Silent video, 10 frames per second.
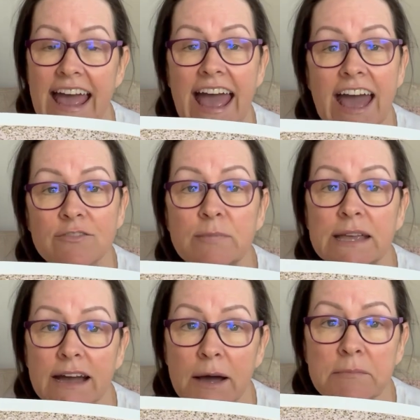have
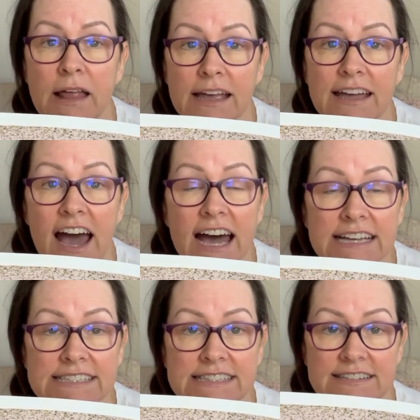become like
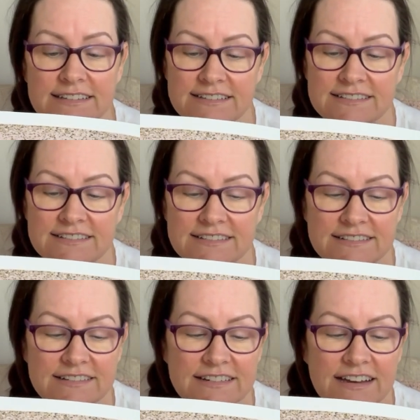us,
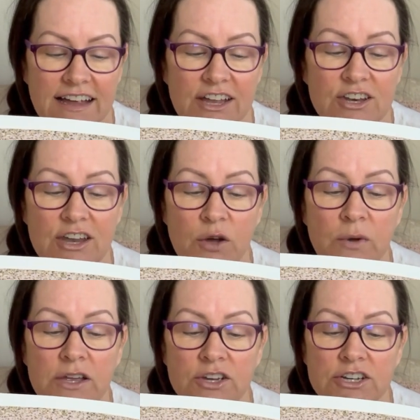
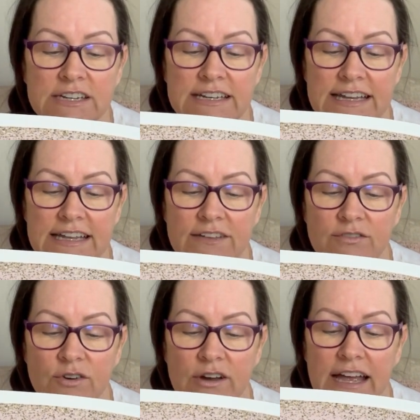knowing good and
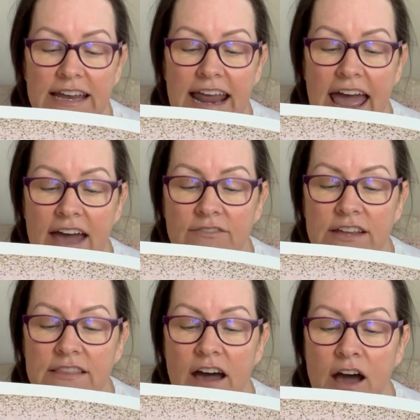evil and
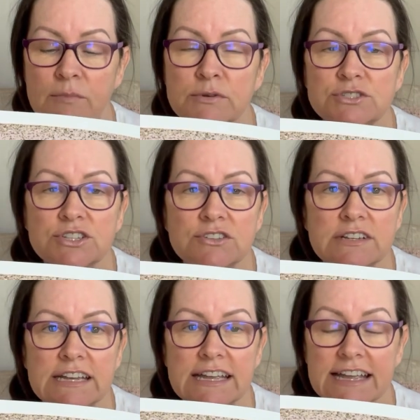having the
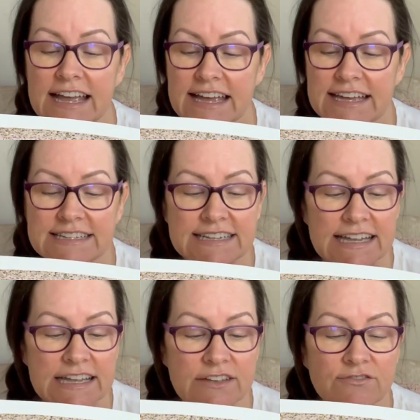opportunity to
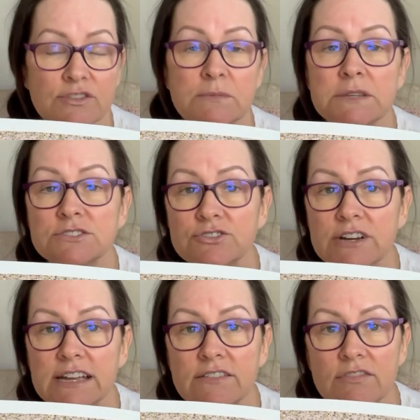eat from the
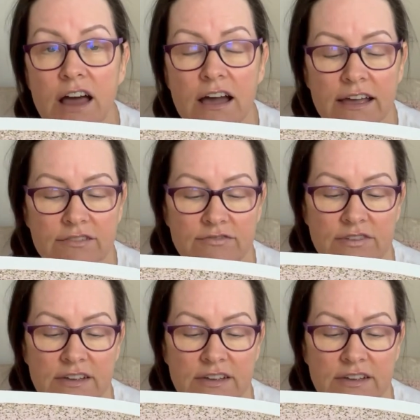tree of life.